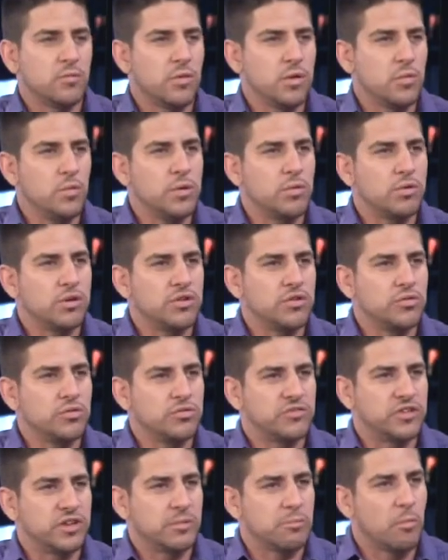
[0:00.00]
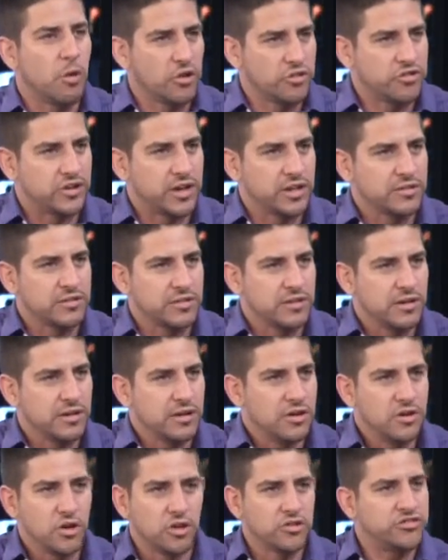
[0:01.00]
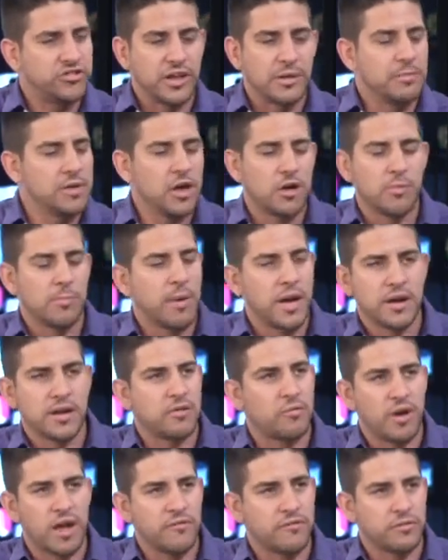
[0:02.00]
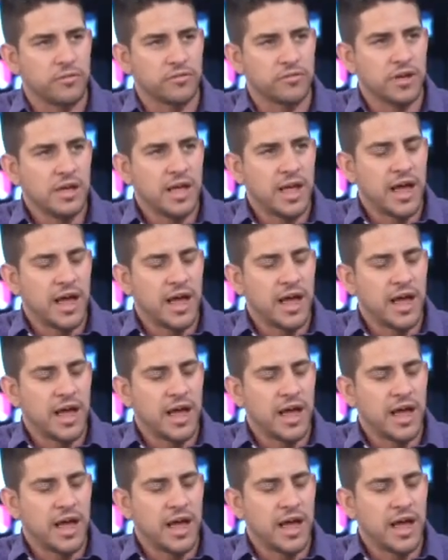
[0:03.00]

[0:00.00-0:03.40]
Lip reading: when we were using muskets, not semi-automatic rifles.